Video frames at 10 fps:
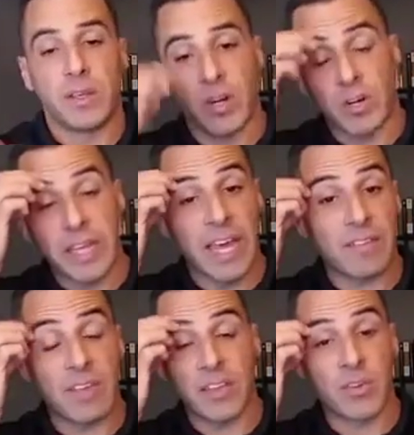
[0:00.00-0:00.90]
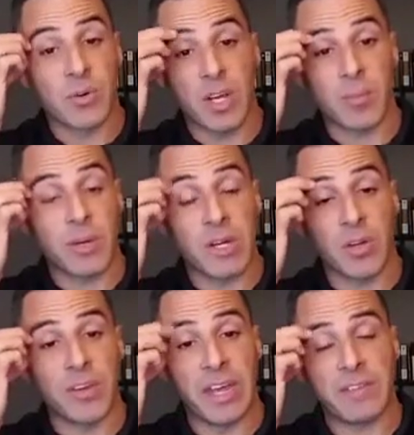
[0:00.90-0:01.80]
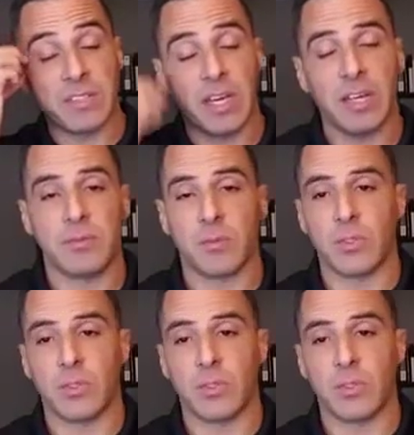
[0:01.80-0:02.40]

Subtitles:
currently have that through a company called Navisite,